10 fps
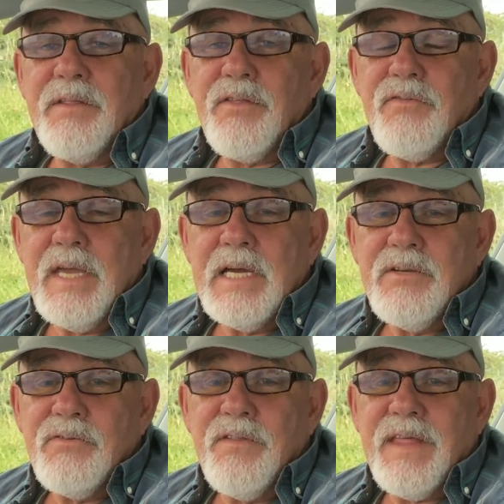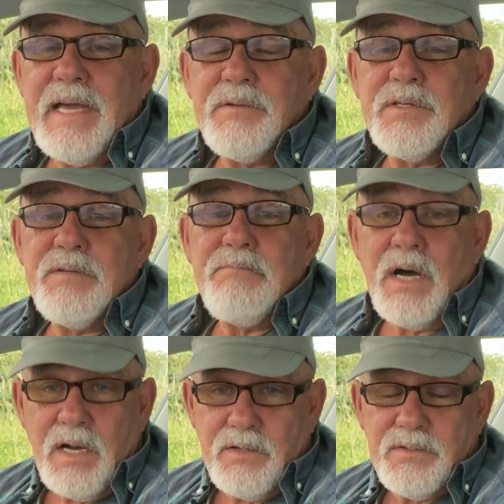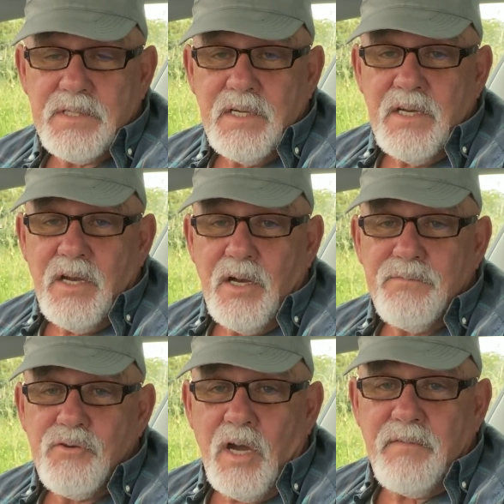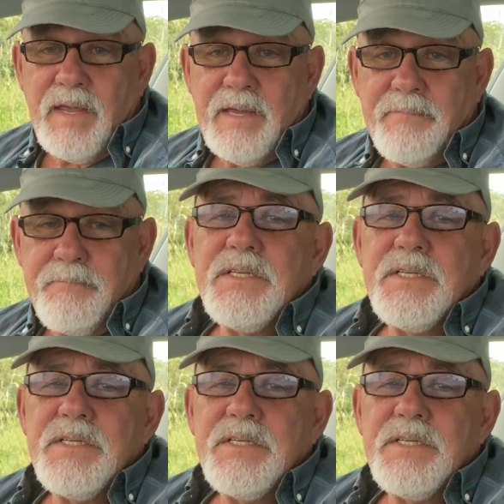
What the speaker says: 300,000 miles of driving